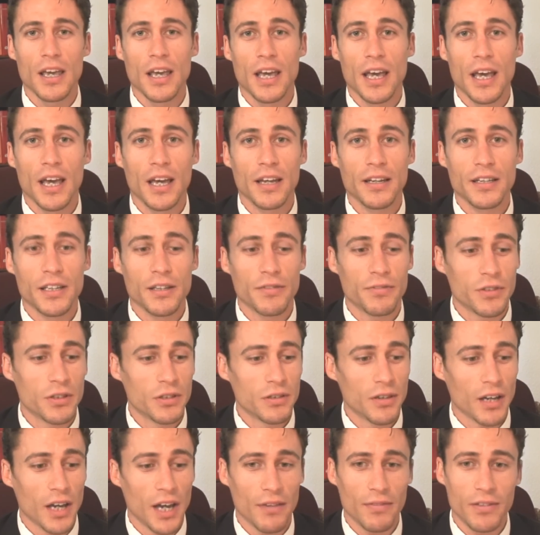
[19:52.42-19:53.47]
And if
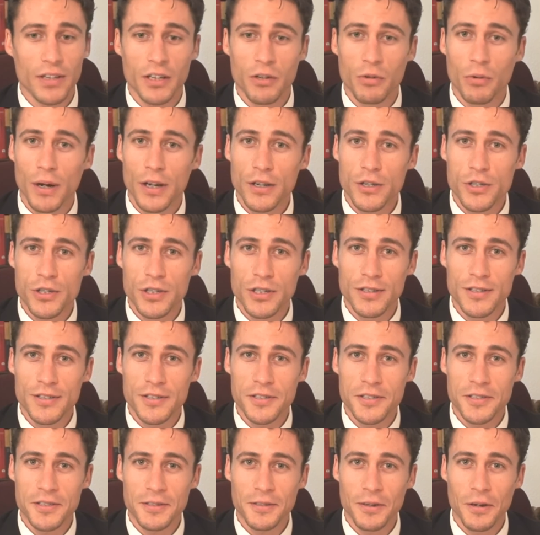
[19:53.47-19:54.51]
you have any
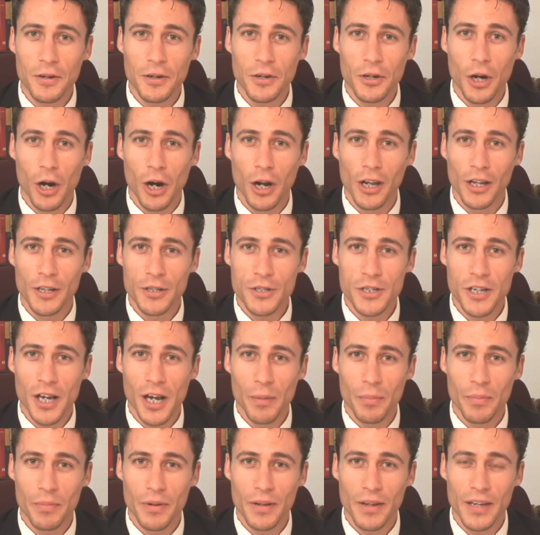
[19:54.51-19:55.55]
questions, call us
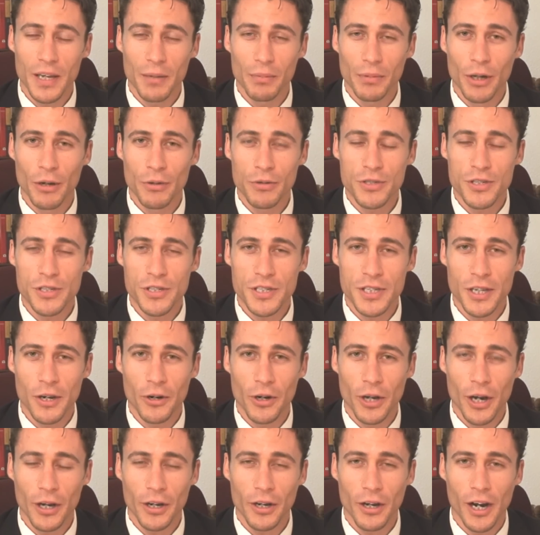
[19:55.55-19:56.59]
up.
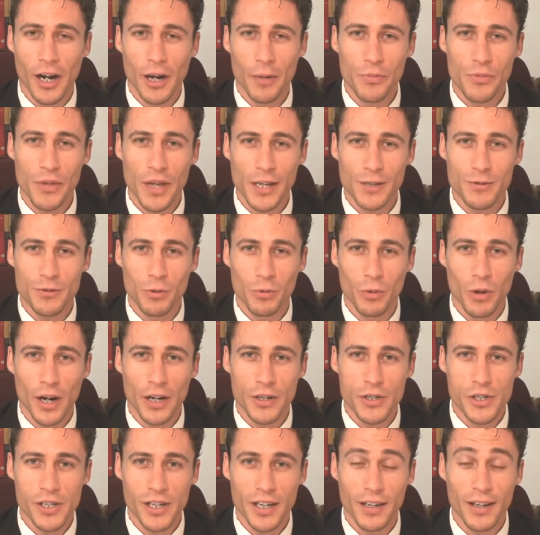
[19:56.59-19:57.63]
HypnosisCenter.com. Thanks for
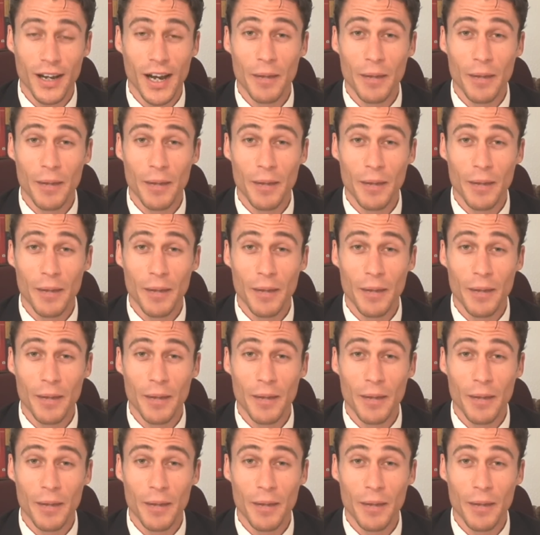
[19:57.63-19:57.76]
watching.